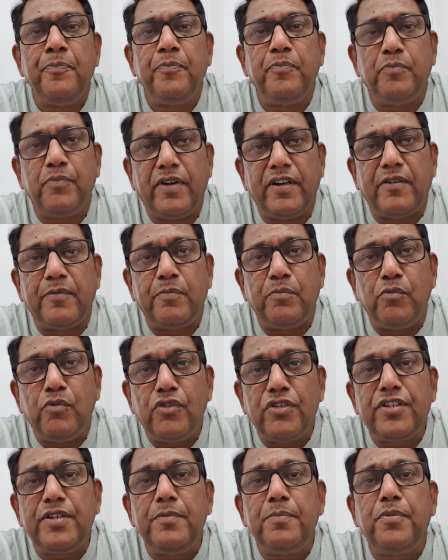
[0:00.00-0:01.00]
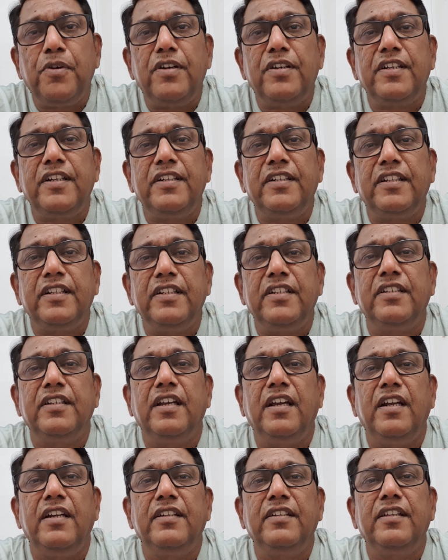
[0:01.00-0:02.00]
But most important thing
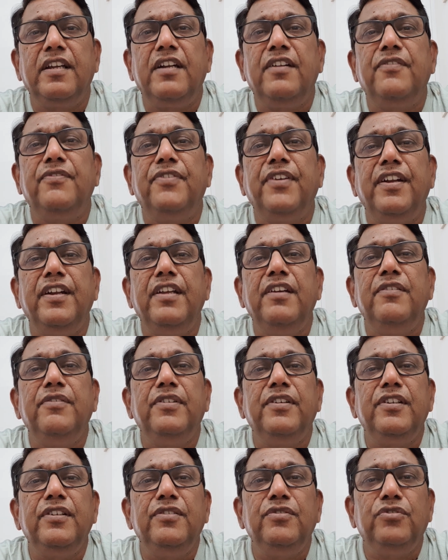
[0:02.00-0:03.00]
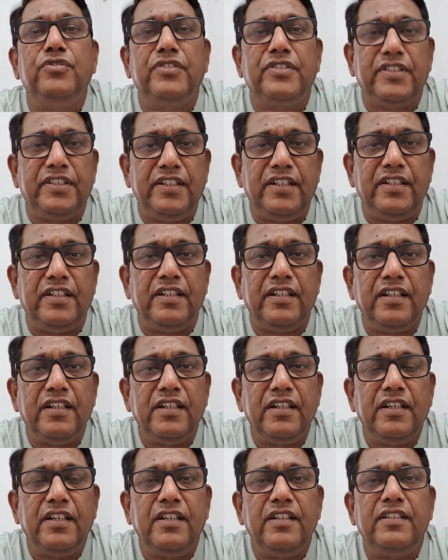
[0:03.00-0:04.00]
that whenever you see
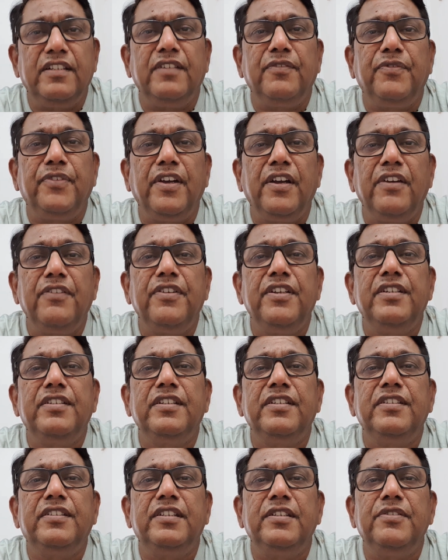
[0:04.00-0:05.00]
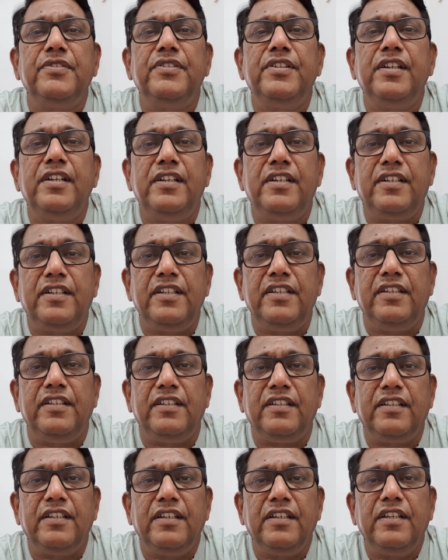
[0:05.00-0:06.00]
the vibration severity
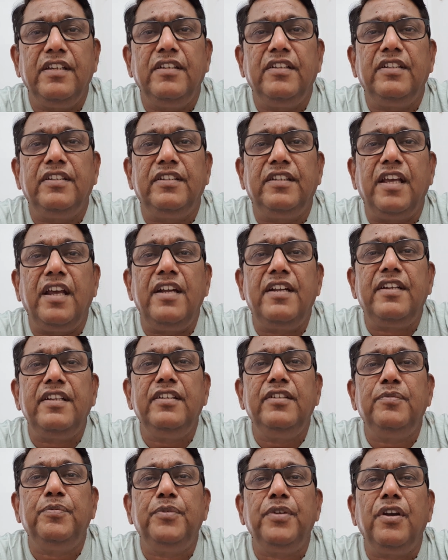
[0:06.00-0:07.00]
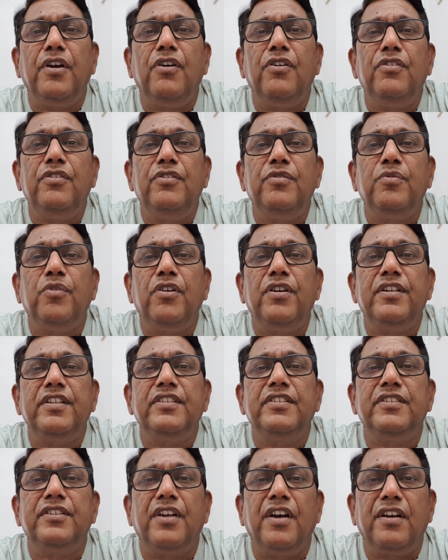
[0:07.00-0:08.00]
that is beyond what
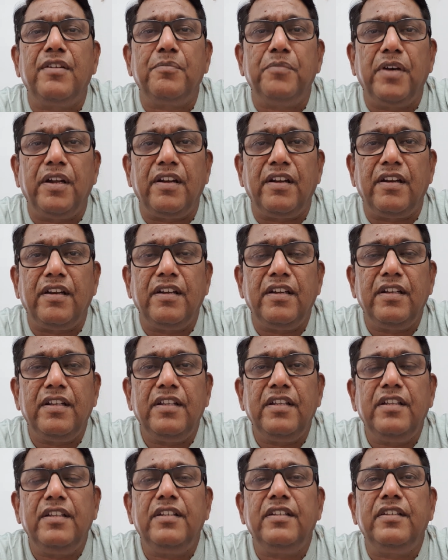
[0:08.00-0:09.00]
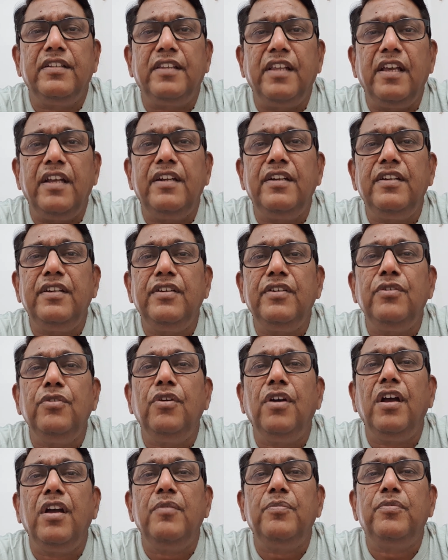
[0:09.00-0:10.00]
is normal, then you
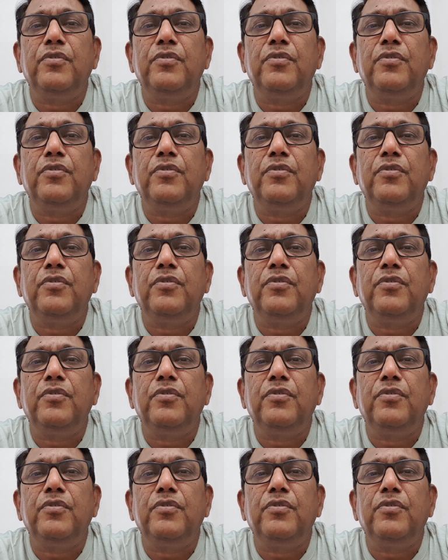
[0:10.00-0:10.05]
have